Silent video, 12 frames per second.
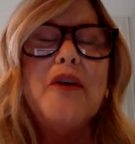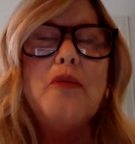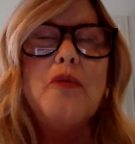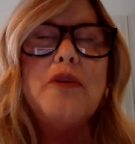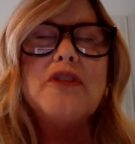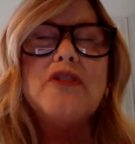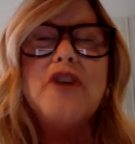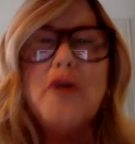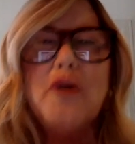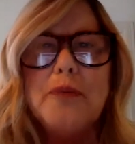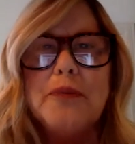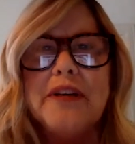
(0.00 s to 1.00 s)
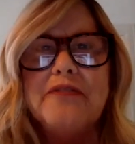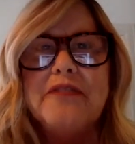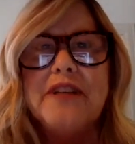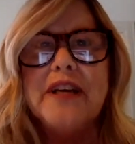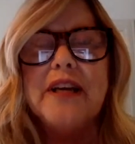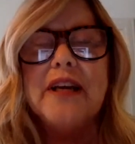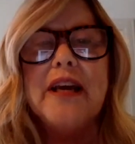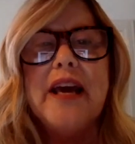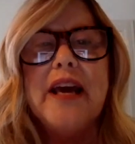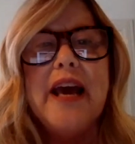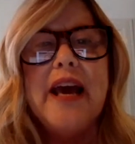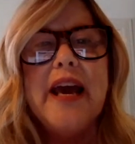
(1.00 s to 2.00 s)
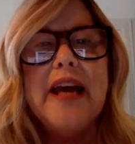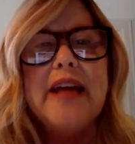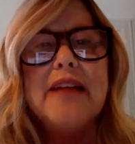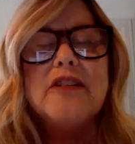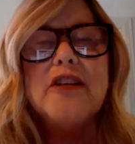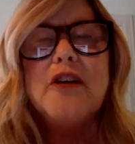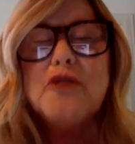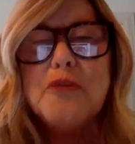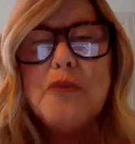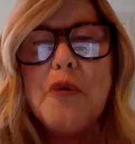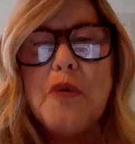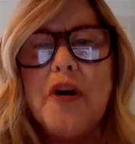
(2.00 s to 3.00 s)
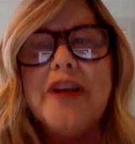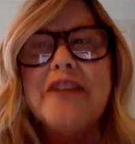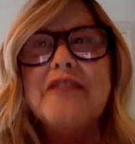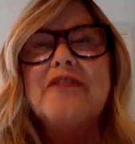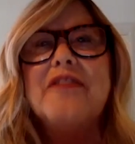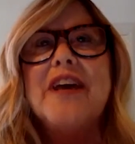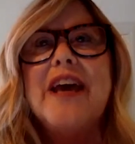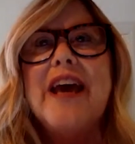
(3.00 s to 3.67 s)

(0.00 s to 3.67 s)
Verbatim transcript: was so uplifting and so supportive,